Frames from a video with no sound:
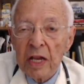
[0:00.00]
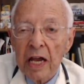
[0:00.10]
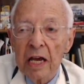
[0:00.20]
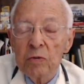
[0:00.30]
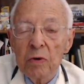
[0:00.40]

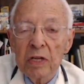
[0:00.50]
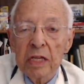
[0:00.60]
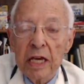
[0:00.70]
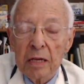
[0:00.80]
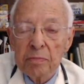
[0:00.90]
And when
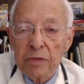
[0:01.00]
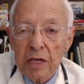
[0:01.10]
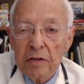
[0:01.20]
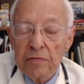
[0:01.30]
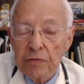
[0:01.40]
they had
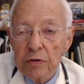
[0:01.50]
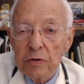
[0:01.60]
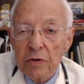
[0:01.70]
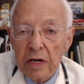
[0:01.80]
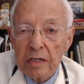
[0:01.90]
plenty of food
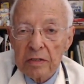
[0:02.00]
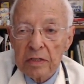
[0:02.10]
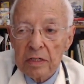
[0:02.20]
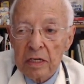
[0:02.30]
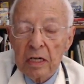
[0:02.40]

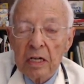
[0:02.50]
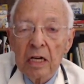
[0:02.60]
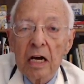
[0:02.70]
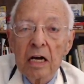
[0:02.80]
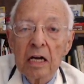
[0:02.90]
around,
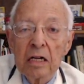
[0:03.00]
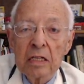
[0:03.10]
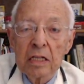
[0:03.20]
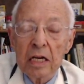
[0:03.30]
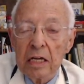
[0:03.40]
uh,
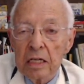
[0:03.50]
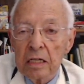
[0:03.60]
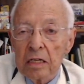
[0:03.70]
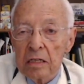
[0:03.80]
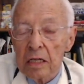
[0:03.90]
they
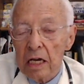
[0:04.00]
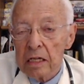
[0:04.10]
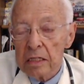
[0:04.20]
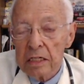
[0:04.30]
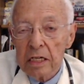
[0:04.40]

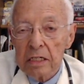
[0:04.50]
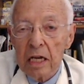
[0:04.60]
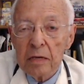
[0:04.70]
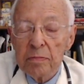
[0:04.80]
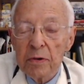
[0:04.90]
likely did
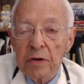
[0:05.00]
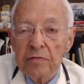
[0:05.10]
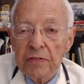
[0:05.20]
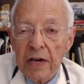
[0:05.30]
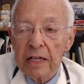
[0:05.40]
not burn
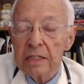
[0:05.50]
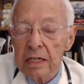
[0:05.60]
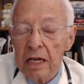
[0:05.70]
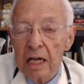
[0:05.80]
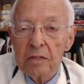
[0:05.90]
fat, did
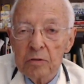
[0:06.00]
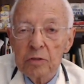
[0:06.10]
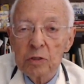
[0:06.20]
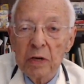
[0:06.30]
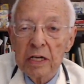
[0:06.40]
not
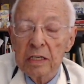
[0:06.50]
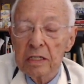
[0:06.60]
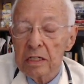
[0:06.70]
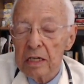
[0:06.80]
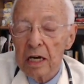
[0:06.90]
lose weight, and
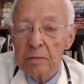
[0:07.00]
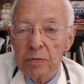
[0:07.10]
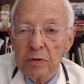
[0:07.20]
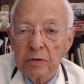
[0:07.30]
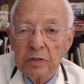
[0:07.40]
did not
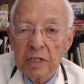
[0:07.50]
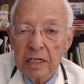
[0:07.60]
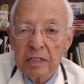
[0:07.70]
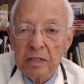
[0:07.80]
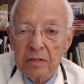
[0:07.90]
produce
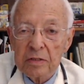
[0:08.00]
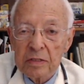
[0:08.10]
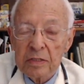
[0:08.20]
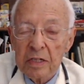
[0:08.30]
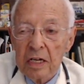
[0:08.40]

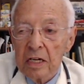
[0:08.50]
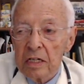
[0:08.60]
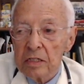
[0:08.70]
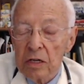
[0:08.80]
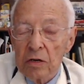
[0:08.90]
ketones.
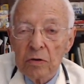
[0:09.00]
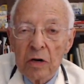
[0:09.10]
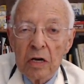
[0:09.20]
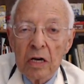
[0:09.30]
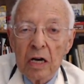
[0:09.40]
So,
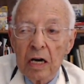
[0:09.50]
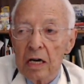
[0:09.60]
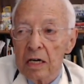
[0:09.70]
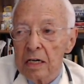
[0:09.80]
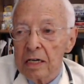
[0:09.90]

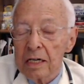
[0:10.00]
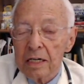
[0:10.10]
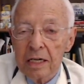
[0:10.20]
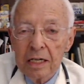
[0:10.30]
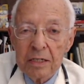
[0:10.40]
uh,
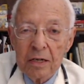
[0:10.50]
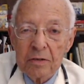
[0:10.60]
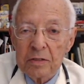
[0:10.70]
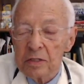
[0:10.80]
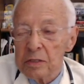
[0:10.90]

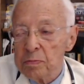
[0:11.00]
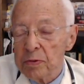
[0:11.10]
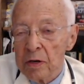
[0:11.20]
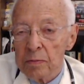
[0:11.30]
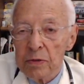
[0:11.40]
ketones per,
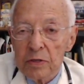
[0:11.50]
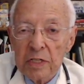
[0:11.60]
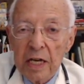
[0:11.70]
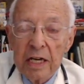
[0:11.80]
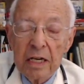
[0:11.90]
per
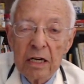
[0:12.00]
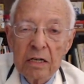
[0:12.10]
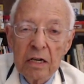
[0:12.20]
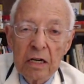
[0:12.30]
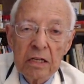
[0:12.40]
se are
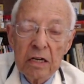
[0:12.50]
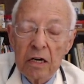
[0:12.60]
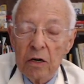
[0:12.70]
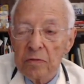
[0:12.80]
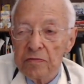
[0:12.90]
neither
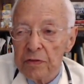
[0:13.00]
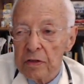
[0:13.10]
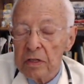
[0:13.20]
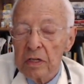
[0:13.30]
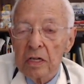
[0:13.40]

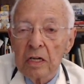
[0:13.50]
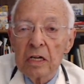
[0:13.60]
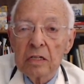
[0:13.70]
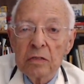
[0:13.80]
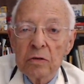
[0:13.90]
harmful
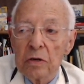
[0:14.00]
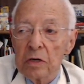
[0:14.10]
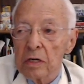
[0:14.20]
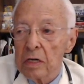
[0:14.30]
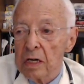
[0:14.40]

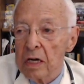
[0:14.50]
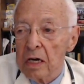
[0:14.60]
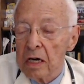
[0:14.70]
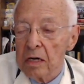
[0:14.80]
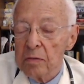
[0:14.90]
nor
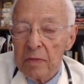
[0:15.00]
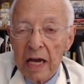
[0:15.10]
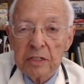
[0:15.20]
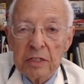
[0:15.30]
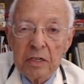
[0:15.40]
uh,
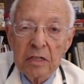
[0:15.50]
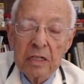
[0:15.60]
magical.